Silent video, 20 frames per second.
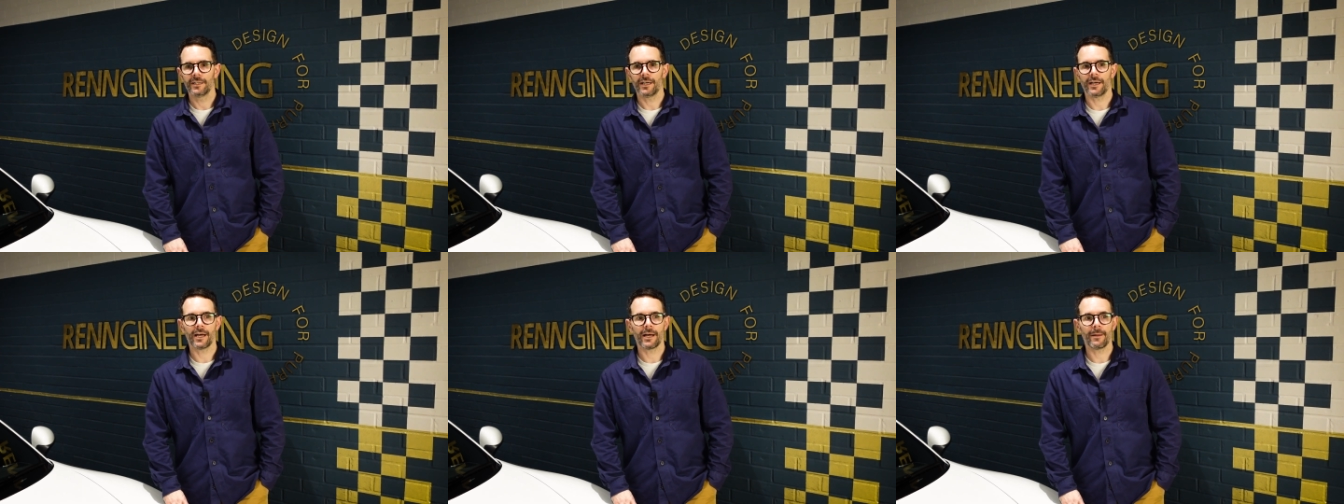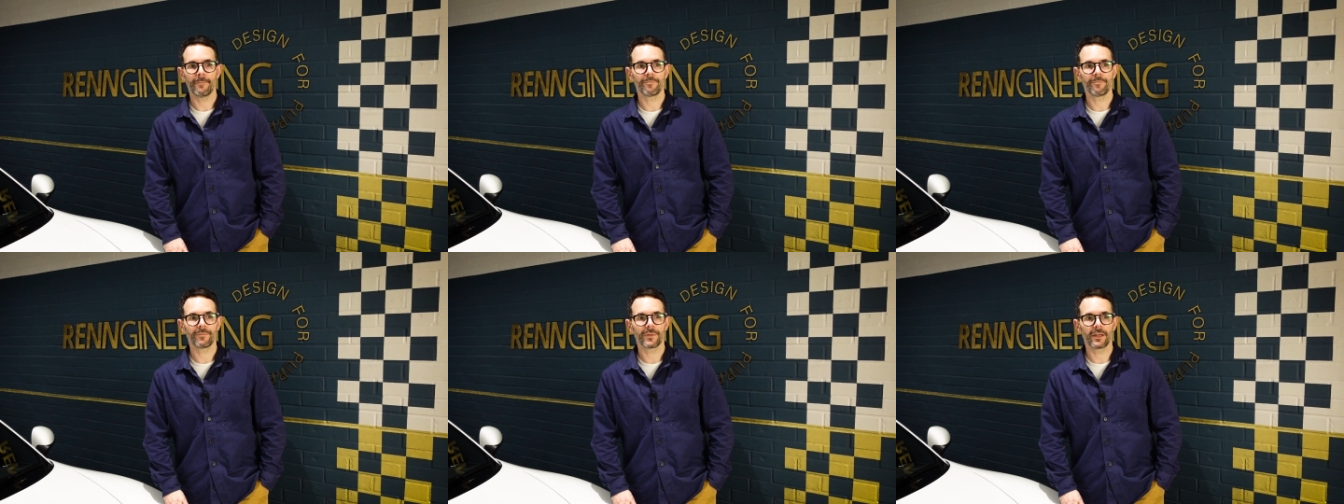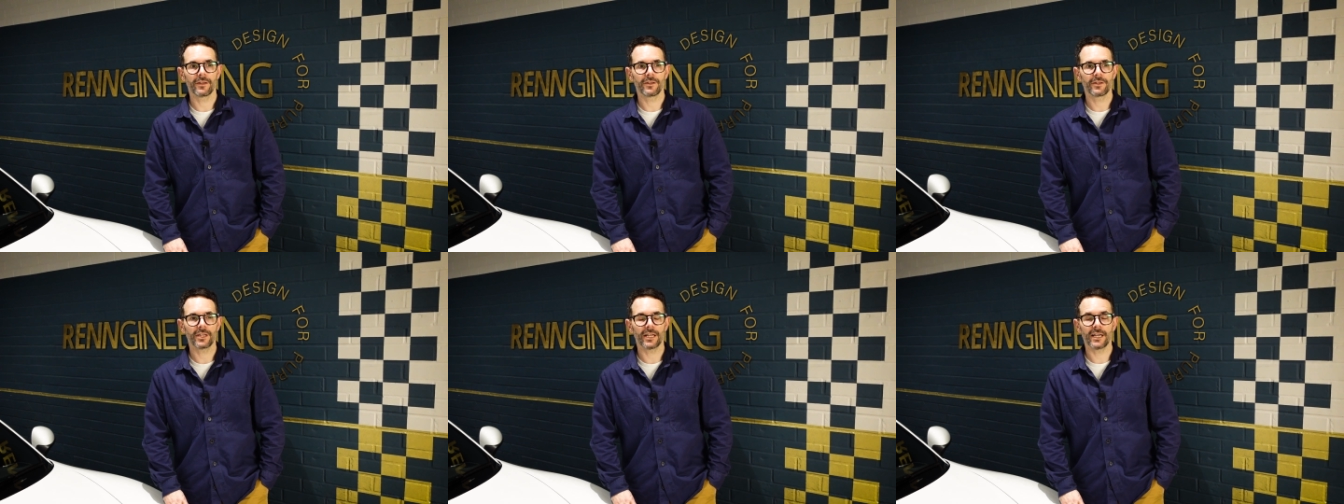
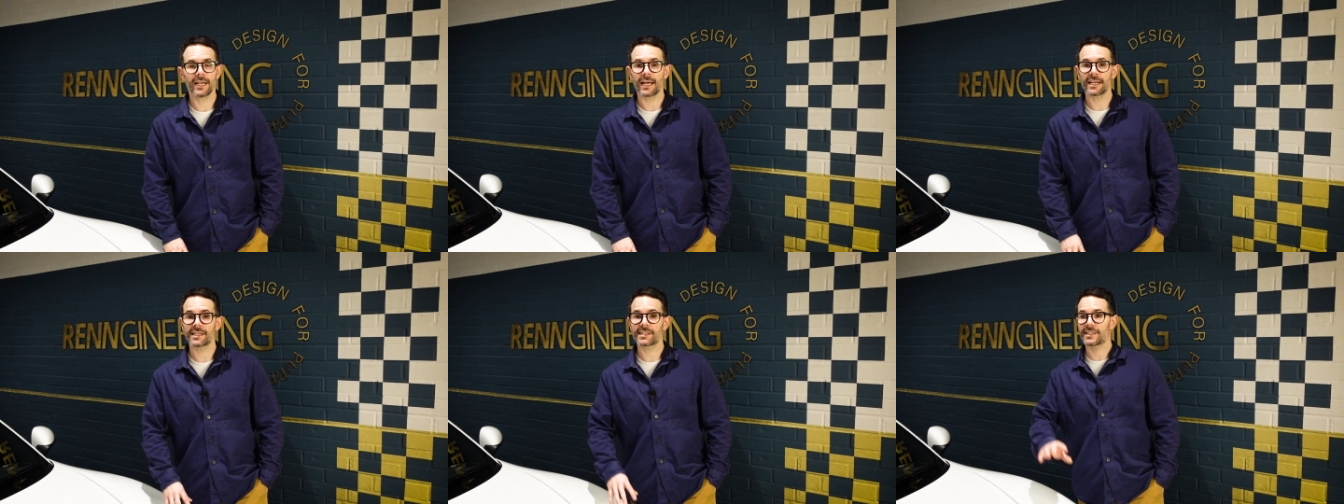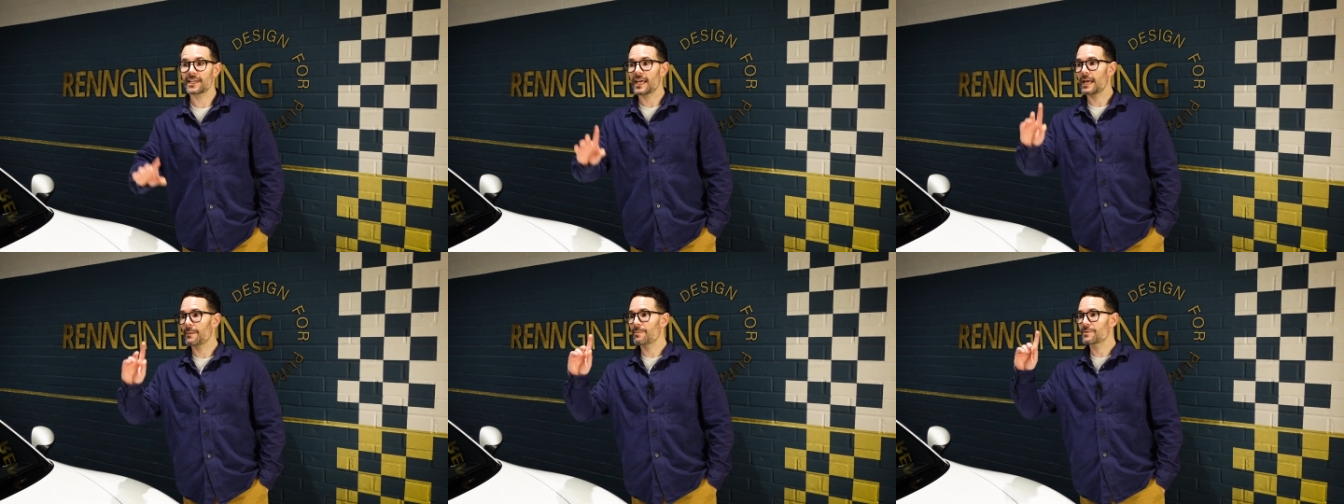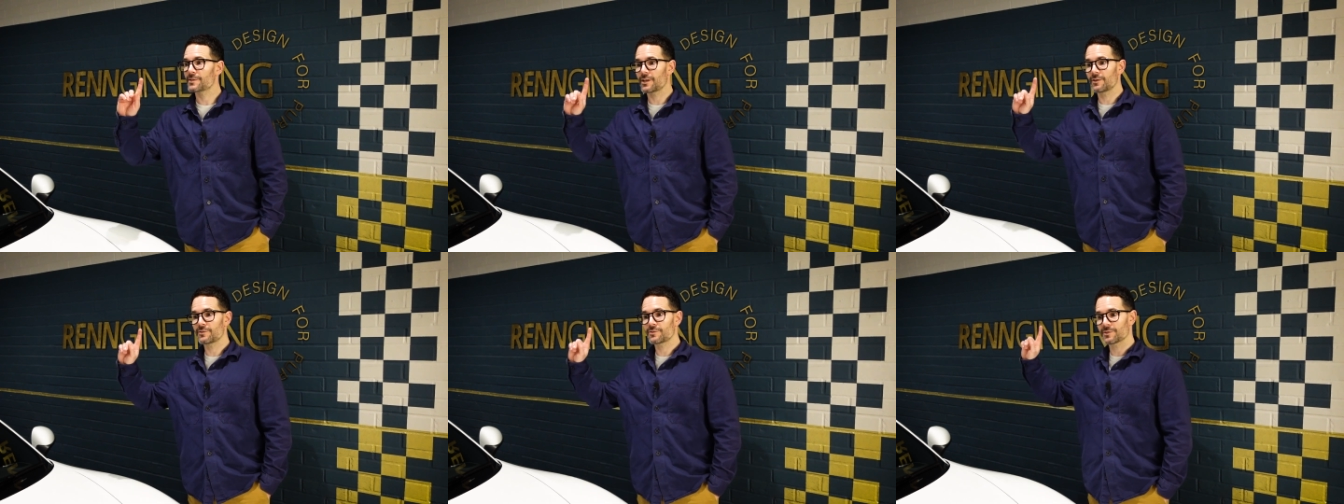The next
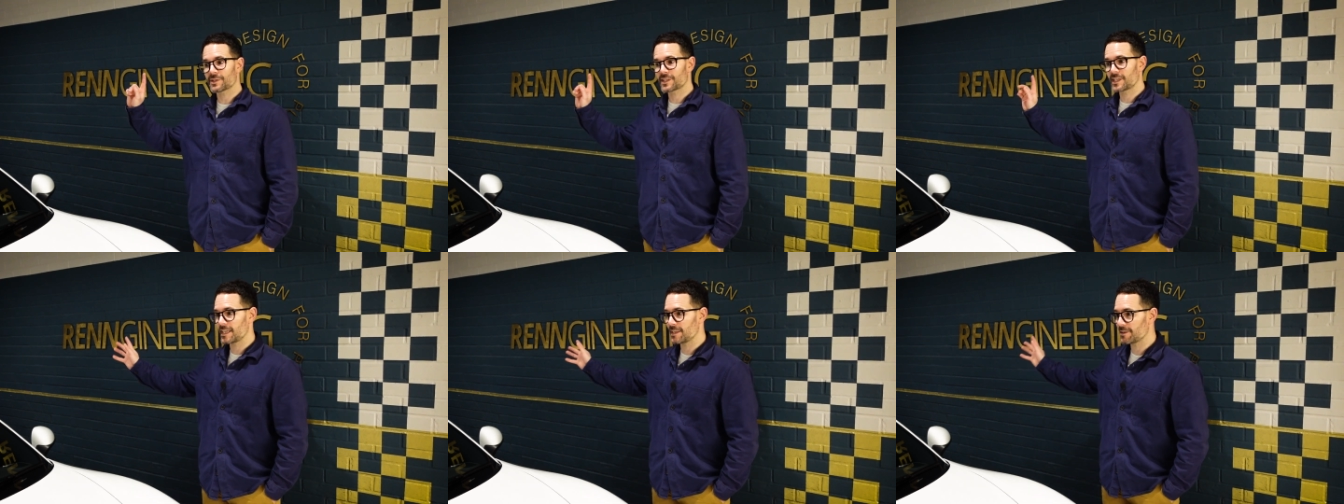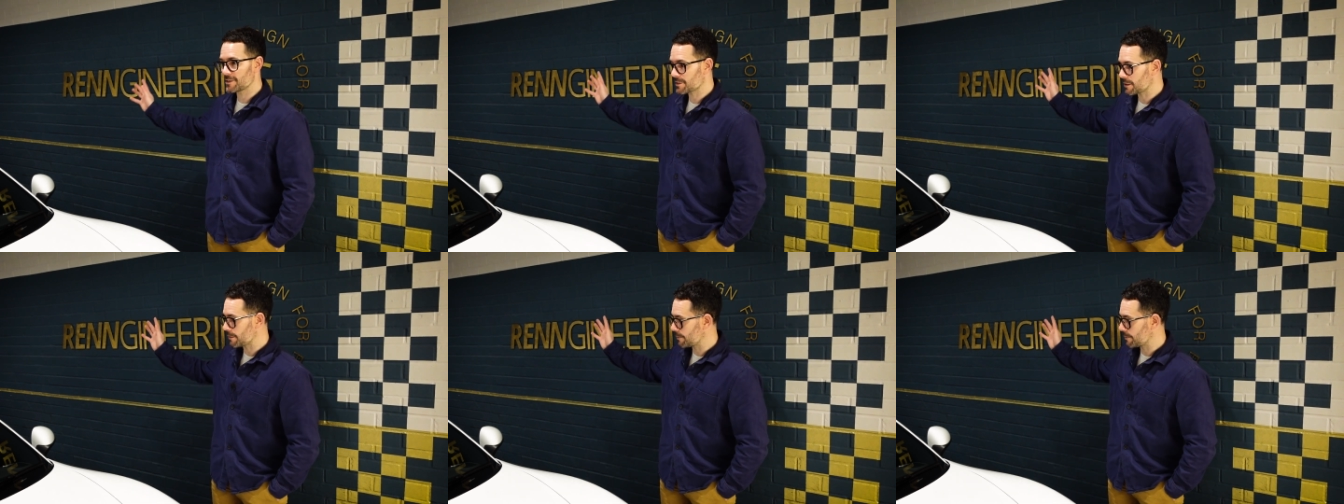episode you'll see that's